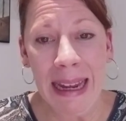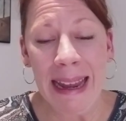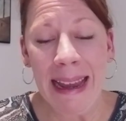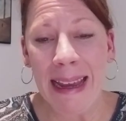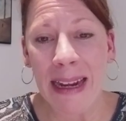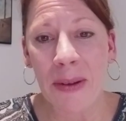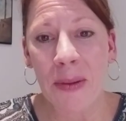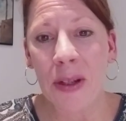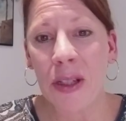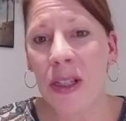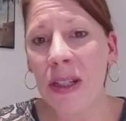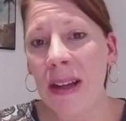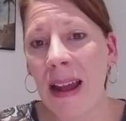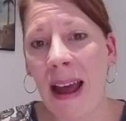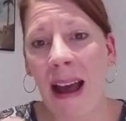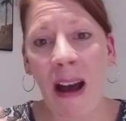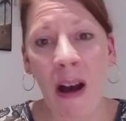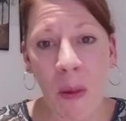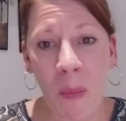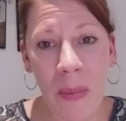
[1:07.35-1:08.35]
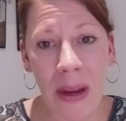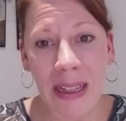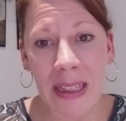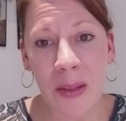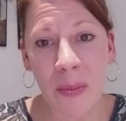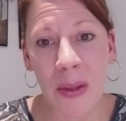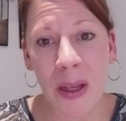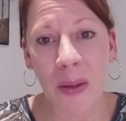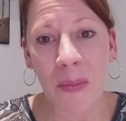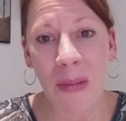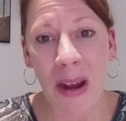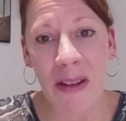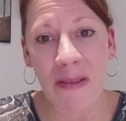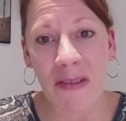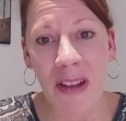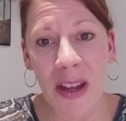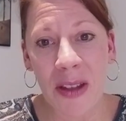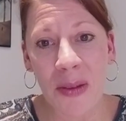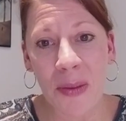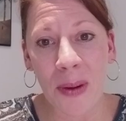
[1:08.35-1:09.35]
and I want you to help me to build my
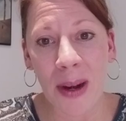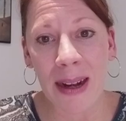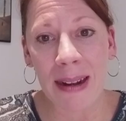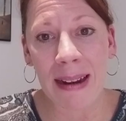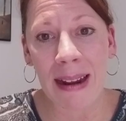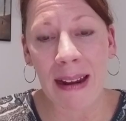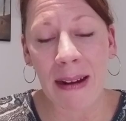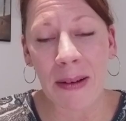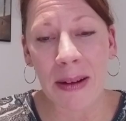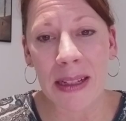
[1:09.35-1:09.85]
faith right now.